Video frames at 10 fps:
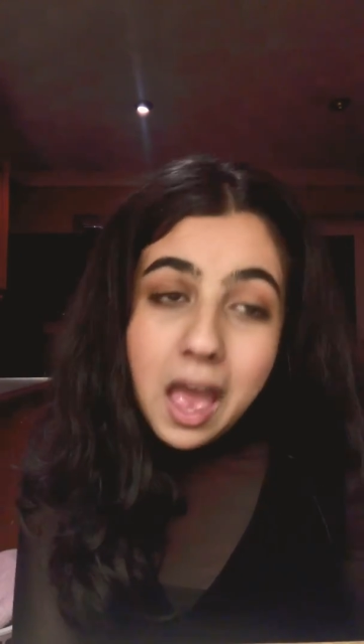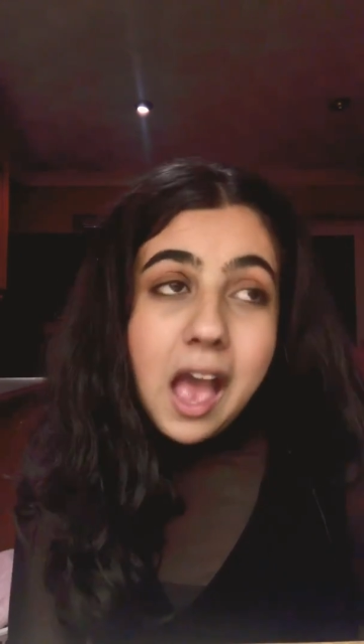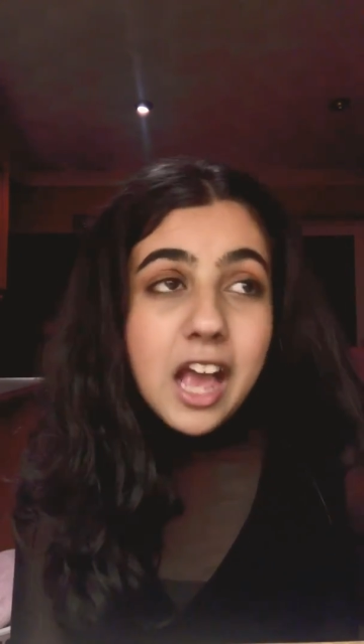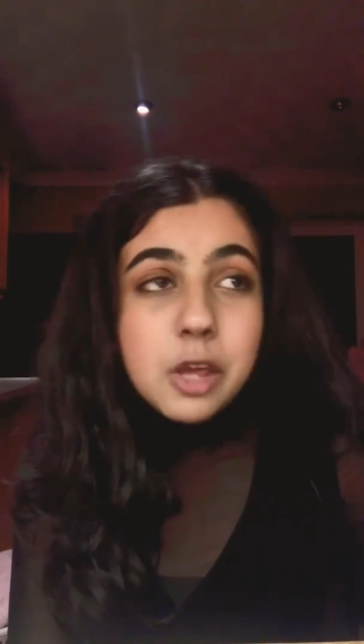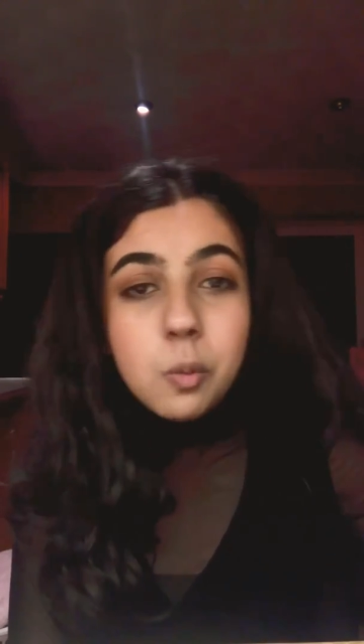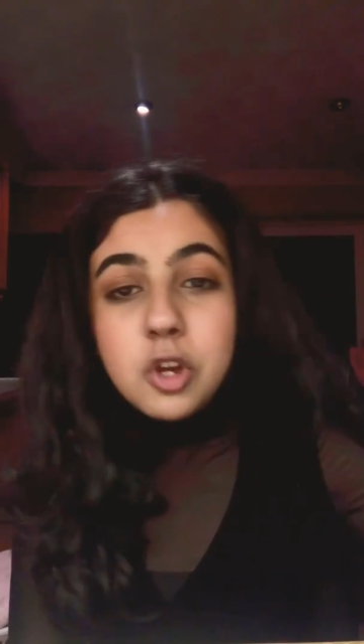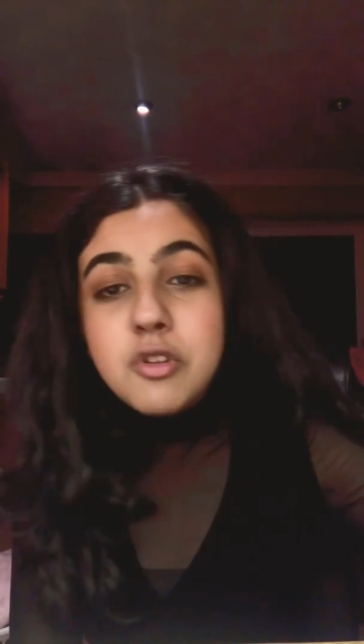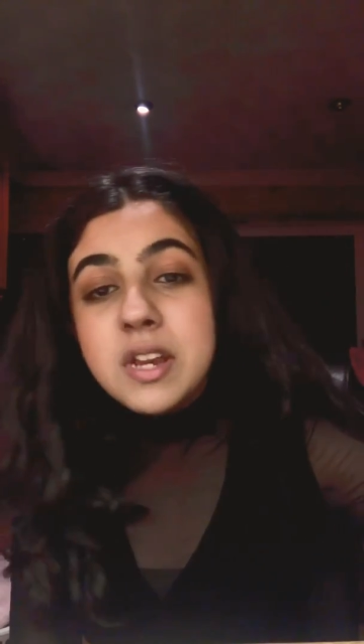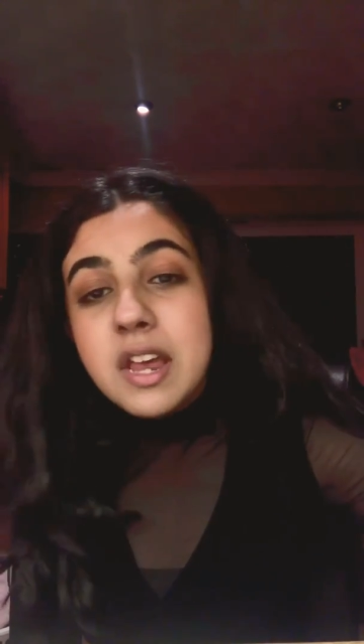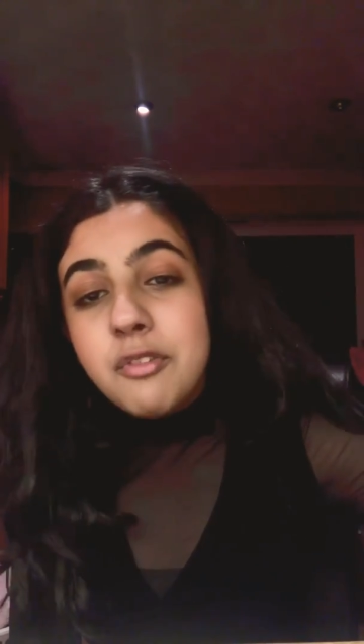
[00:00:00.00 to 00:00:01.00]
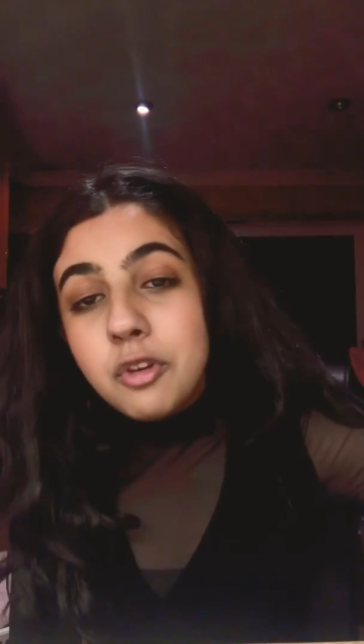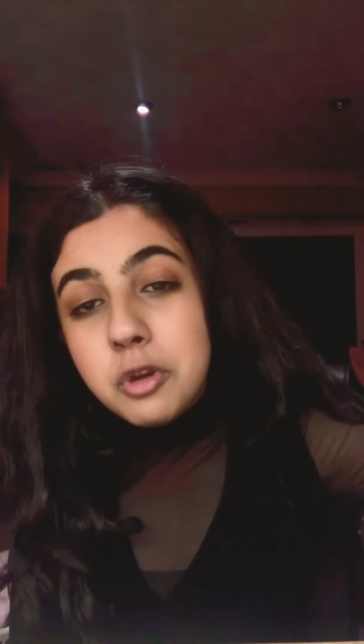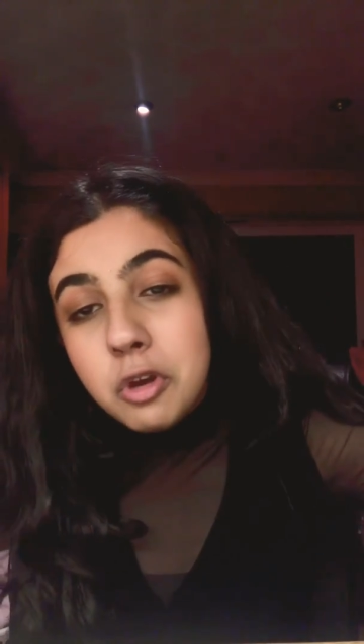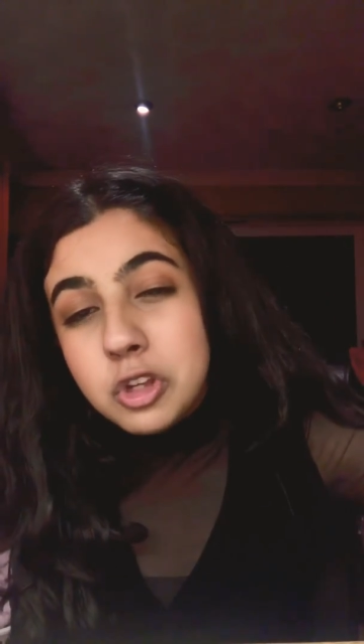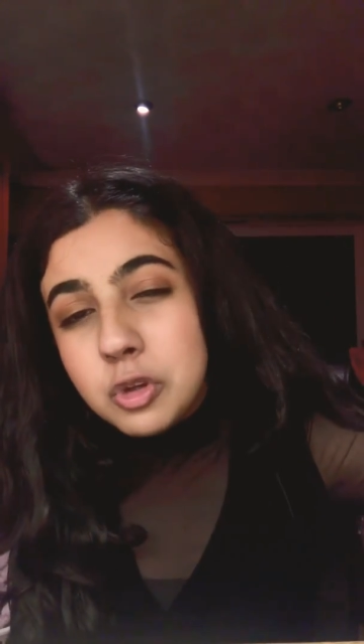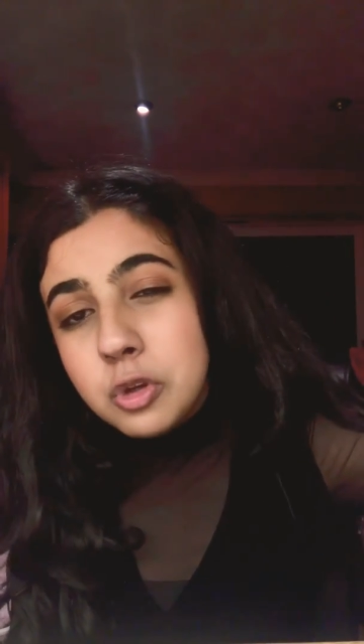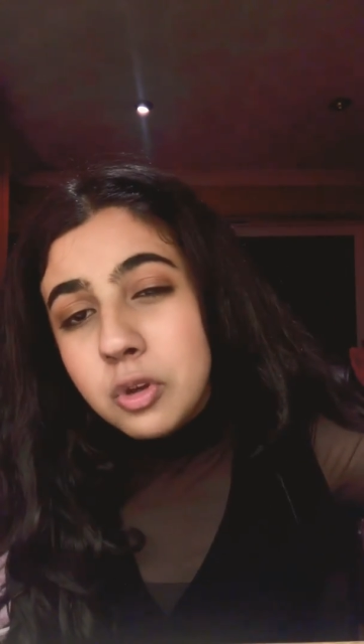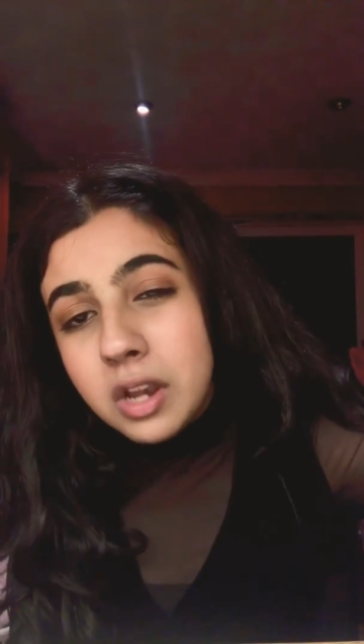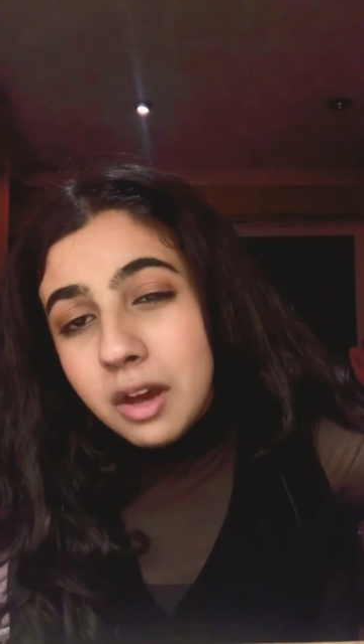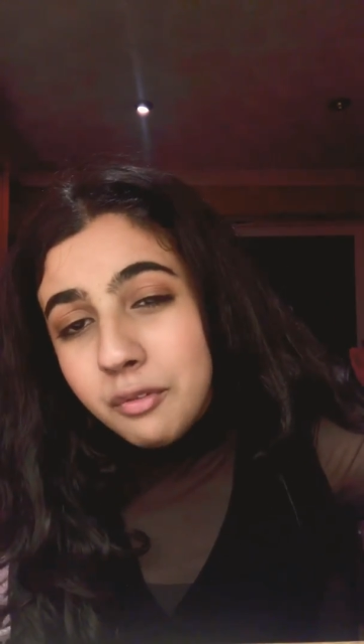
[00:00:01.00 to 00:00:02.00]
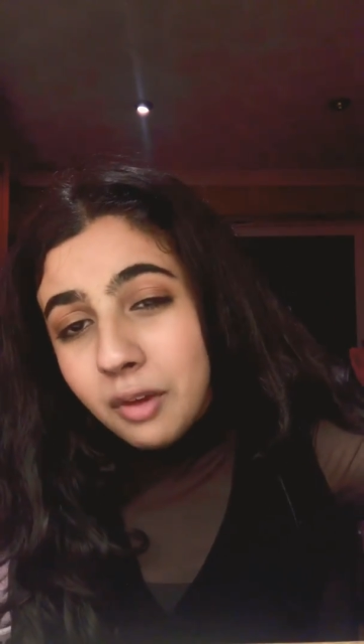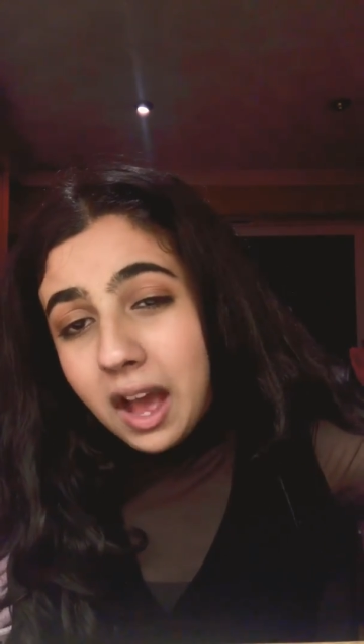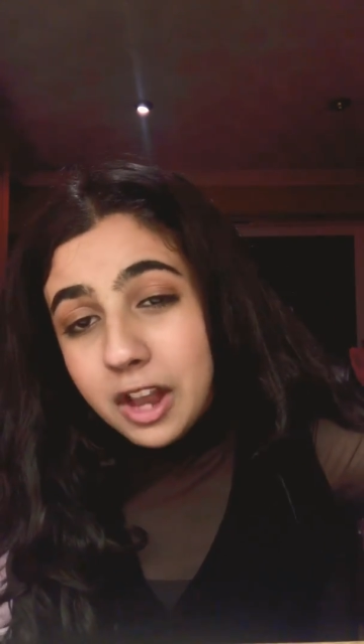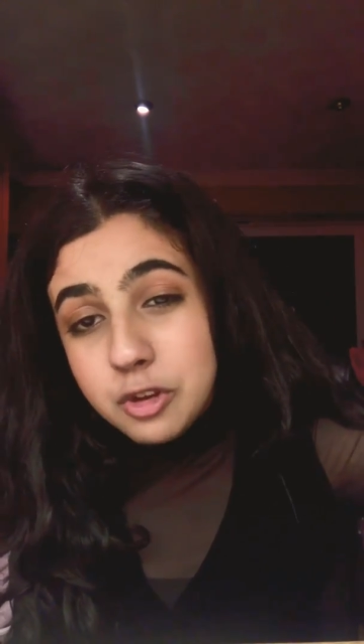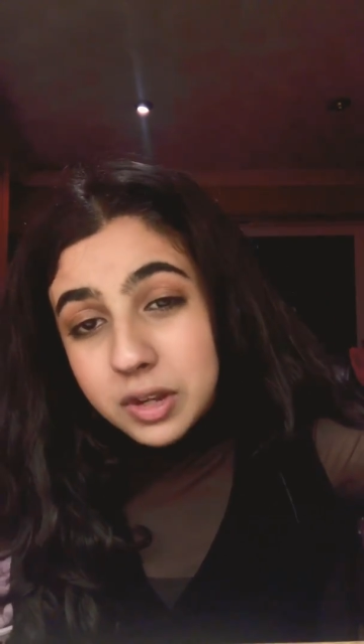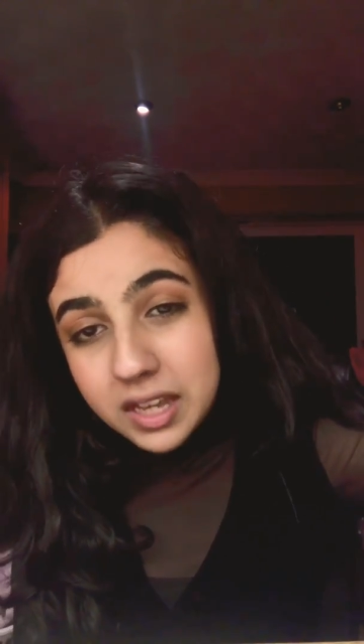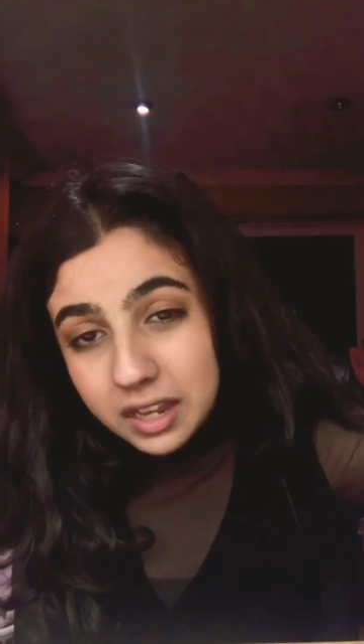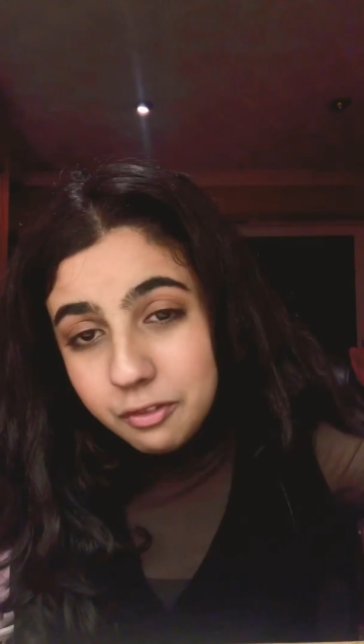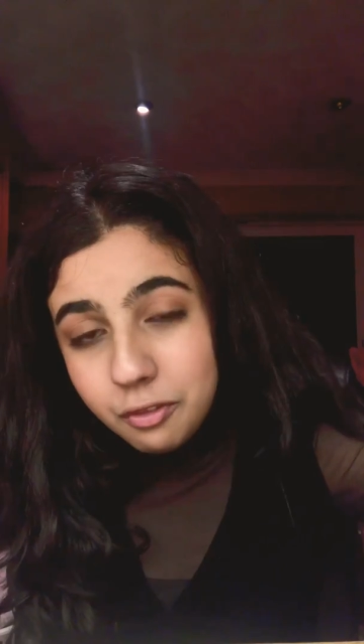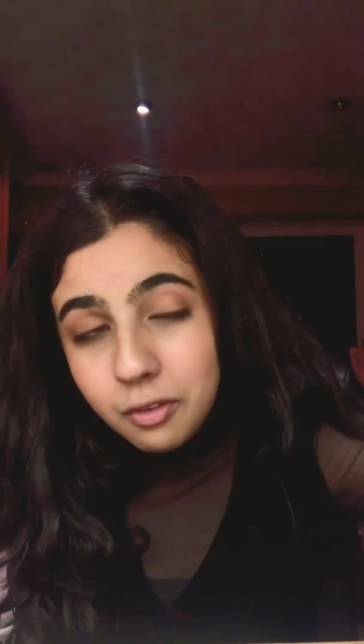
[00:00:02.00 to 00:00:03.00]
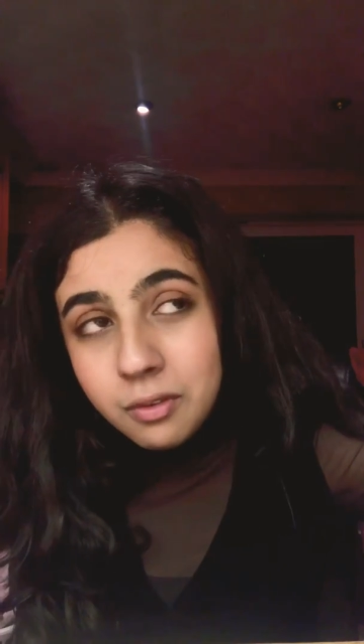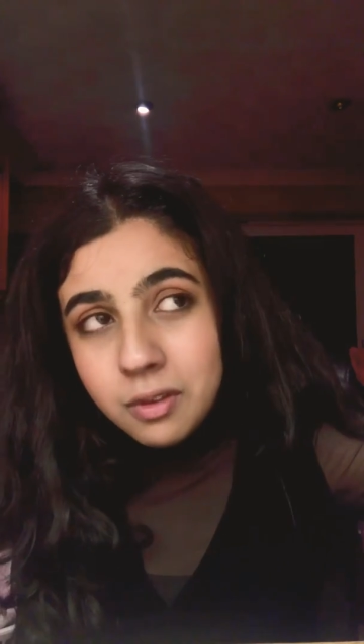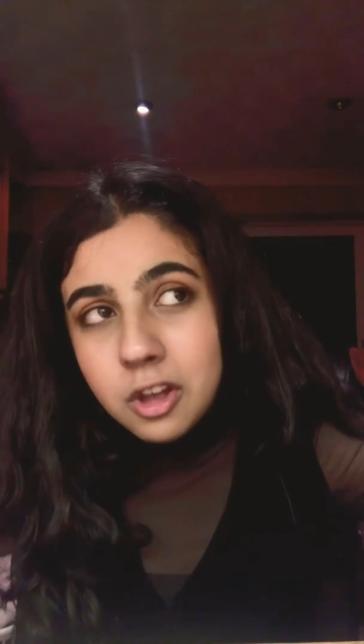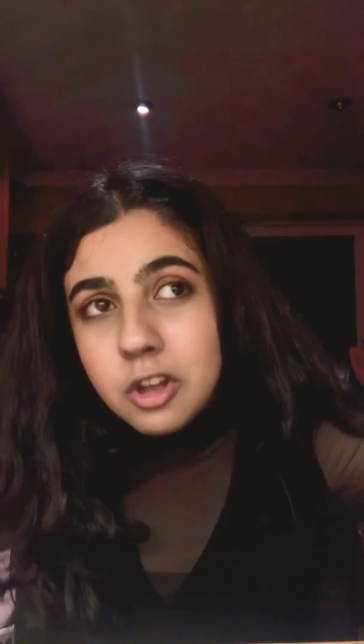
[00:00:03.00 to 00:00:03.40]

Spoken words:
As when you're there for those who you love and you care for,